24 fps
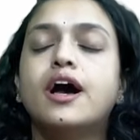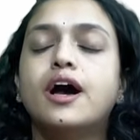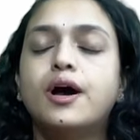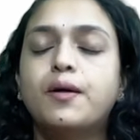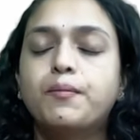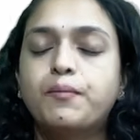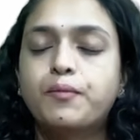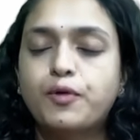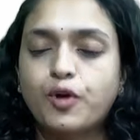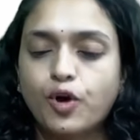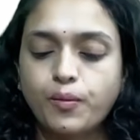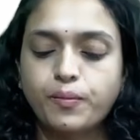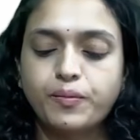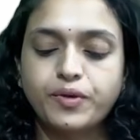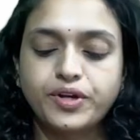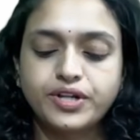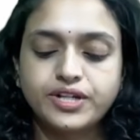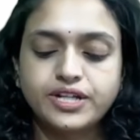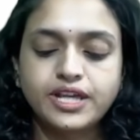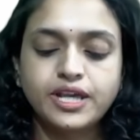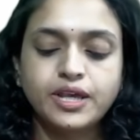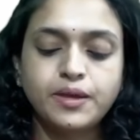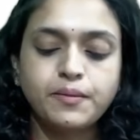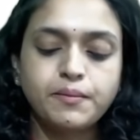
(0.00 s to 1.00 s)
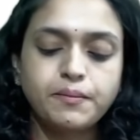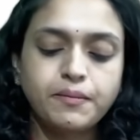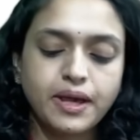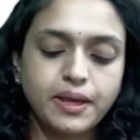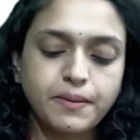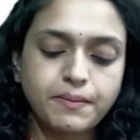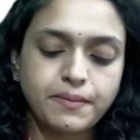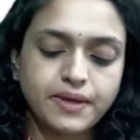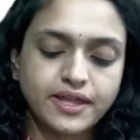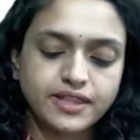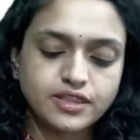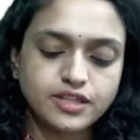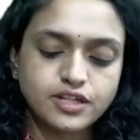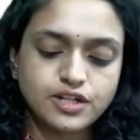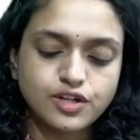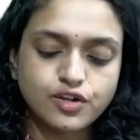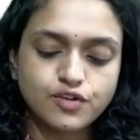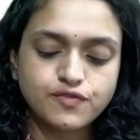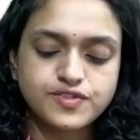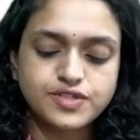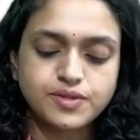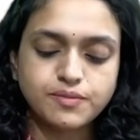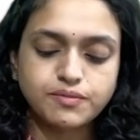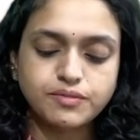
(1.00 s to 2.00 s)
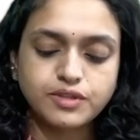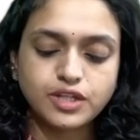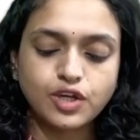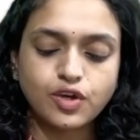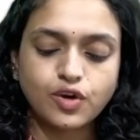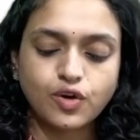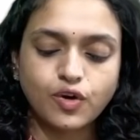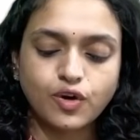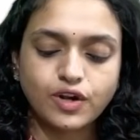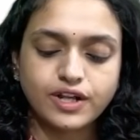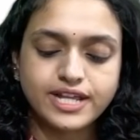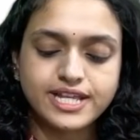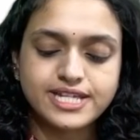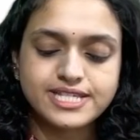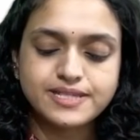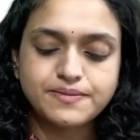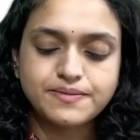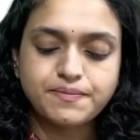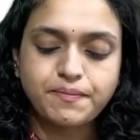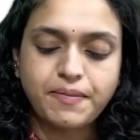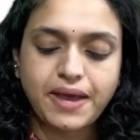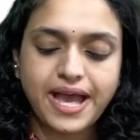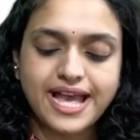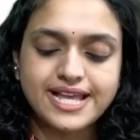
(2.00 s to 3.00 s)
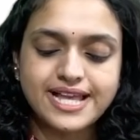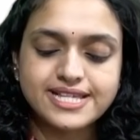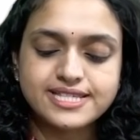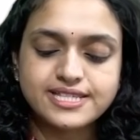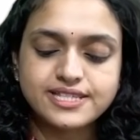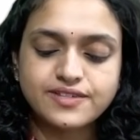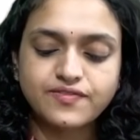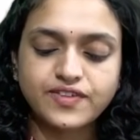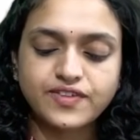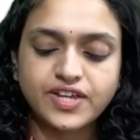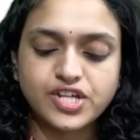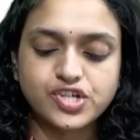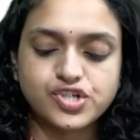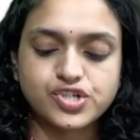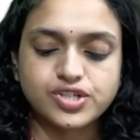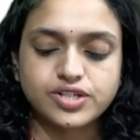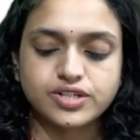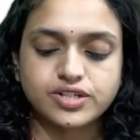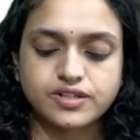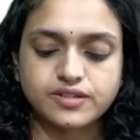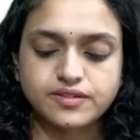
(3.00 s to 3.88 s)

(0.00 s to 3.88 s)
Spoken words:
property by method of something called as passivation.